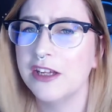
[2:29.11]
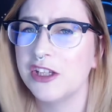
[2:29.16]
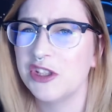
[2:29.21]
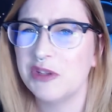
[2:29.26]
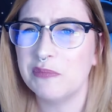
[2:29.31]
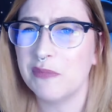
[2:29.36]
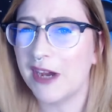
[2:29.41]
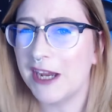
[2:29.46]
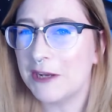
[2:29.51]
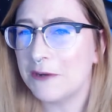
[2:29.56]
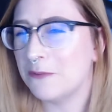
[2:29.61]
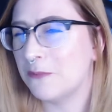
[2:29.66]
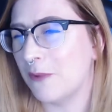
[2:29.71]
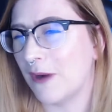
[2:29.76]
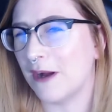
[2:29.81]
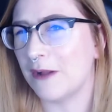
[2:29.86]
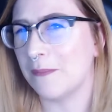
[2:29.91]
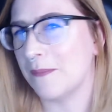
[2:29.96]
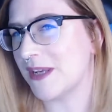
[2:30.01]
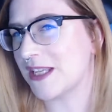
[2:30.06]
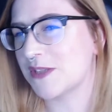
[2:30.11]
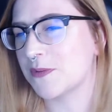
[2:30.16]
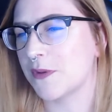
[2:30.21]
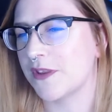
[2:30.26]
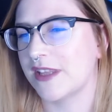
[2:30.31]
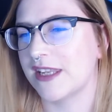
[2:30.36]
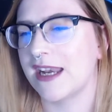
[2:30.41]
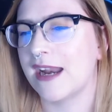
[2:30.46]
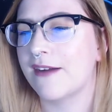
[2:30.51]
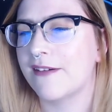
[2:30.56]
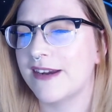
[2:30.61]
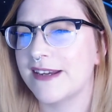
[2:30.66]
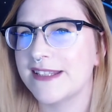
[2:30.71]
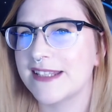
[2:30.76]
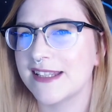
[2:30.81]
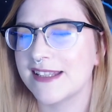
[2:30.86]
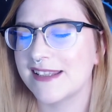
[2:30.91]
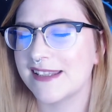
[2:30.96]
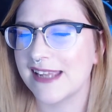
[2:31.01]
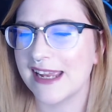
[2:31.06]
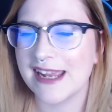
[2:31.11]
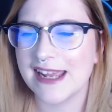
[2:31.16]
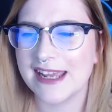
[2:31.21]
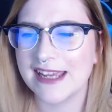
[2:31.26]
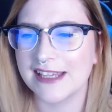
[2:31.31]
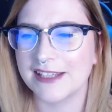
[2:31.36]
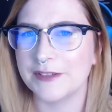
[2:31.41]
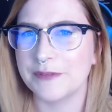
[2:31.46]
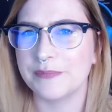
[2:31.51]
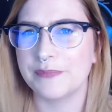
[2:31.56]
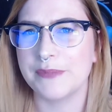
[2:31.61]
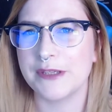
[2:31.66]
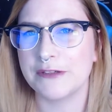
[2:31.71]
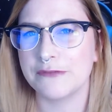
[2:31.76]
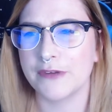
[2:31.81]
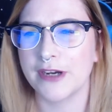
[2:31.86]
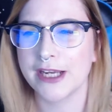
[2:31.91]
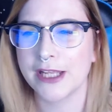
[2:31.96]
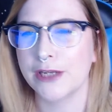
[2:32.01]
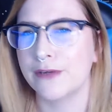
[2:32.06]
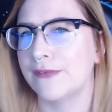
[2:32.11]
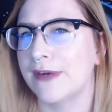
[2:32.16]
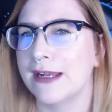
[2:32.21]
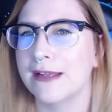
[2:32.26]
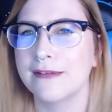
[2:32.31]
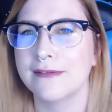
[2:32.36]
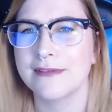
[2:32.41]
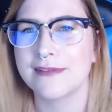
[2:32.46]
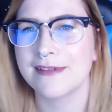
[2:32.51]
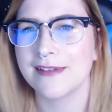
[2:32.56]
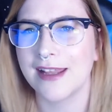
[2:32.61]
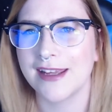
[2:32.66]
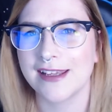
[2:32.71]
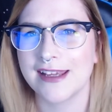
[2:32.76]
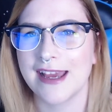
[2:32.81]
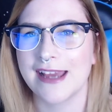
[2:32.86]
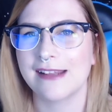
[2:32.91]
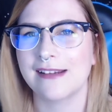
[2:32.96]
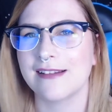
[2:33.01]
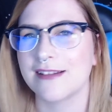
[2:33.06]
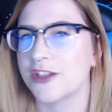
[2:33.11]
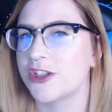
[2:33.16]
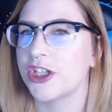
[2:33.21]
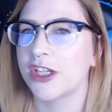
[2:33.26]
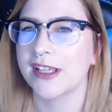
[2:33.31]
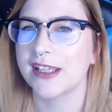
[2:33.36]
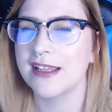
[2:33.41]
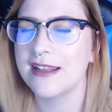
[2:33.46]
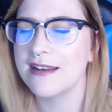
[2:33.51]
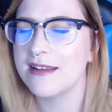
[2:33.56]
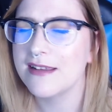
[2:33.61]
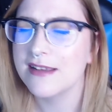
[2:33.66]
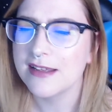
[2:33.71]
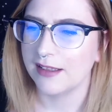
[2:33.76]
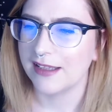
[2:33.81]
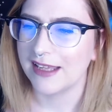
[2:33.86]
you might well miss what the narrator's saying and be running around like a headless chicken.